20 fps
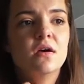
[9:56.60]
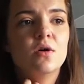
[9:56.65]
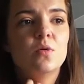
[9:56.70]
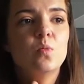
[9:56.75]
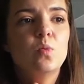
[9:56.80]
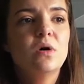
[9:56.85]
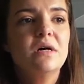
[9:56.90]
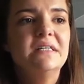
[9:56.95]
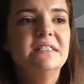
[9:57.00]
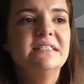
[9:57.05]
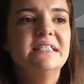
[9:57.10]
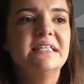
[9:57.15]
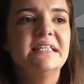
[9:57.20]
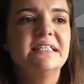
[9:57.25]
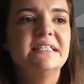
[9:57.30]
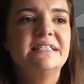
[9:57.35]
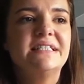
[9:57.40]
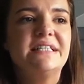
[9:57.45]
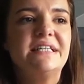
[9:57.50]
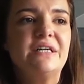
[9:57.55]
what is
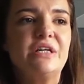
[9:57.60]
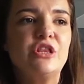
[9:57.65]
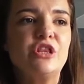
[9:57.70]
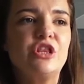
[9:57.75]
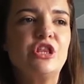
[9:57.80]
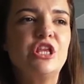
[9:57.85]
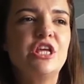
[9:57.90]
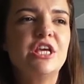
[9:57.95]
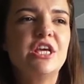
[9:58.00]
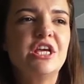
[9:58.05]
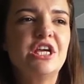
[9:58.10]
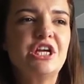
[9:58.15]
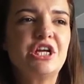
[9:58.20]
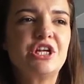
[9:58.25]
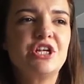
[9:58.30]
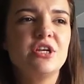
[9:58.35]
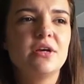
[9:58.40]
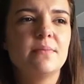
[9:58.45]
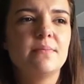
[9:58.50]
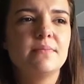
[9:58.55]
it? the
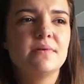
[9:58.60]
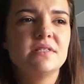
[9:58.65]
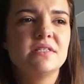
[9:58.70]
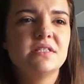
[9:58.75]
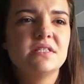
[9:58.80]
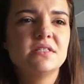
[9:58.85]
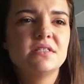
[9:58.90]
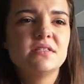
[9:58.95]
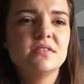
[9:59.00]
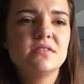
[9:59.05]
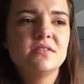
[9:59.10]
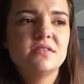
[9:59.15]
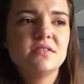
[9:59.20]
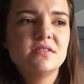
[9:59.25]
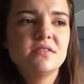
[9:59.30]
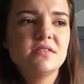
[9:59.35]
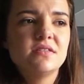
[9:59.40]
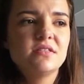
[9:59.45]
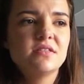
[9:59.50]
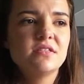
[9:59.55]

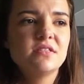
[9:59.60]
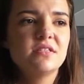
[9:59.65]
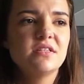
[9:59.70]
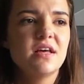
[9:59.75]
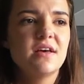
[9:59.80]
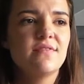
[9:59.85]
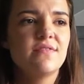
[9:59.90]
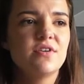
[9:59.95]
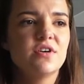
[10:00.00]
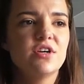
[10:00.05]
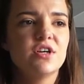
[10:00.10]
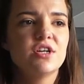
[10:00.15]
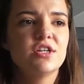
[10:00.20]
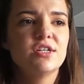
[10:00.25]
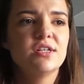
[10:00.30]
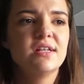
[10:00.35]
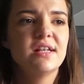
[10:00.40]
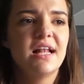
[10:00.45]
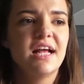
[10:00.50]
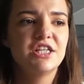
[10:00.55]

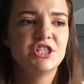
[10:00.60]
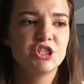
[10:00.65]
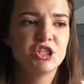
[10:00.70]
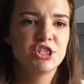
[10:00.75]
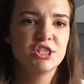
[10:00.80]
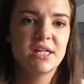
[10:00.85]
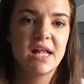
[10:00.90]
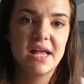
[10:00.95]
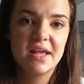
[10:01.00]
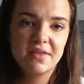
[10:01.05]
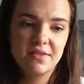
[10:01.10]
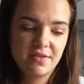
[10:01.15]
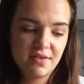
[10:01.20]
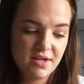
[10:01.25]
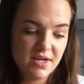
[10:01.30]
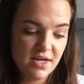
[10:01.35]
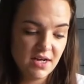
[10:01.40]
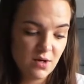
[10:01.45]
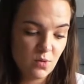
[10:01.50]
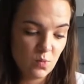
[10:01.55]
No.7 lash
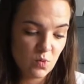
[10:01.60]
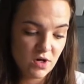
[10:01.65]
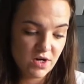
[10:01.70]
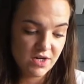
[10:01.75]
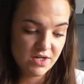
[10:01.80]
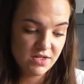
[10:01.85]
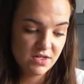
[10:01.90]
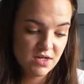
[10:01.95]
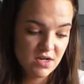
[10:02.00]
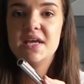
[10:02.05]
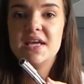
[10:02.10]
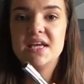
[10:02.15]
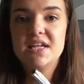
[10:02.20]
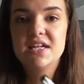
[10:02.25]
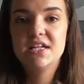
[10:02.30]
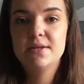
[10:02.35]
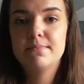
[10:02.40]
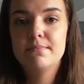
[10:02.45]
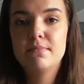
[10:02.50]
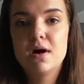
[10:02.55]
lengthening one
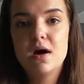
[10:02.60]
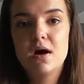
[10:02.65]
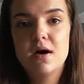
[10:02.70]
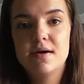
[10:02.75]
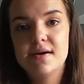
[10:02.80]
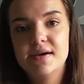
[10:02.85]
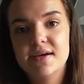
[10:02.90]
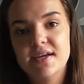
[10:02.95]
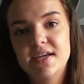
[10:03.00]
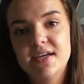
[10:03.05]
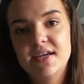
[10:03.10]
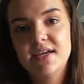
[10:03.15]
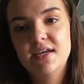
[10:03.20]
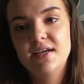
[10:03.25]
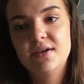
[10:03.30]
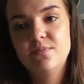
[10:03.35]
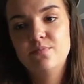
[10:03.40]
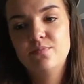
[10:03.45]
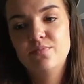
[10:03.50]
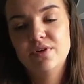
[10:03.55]
in my
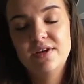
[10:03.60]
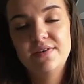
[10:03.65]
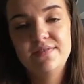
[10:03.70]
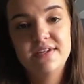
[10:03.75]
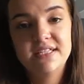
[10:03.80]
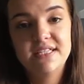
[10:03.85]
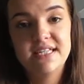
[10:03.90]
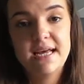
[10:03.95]
previous